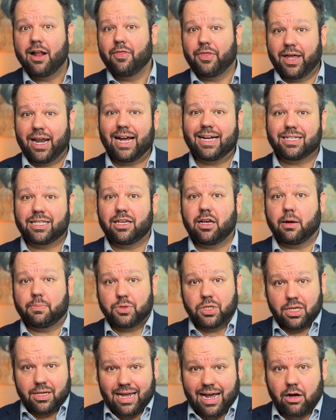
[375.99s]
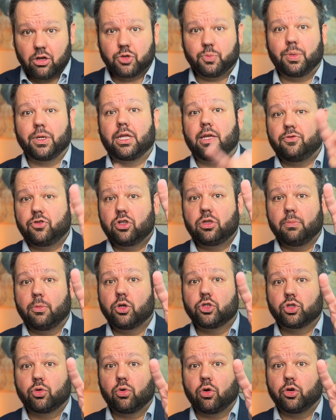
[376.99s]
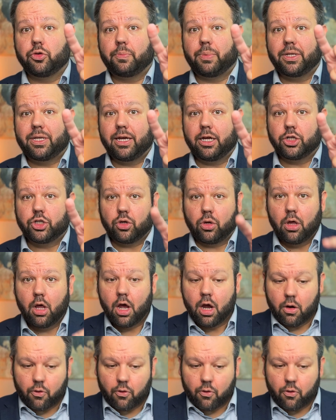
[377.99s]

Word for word: that has the ups and downs, but gives you the most growth potential,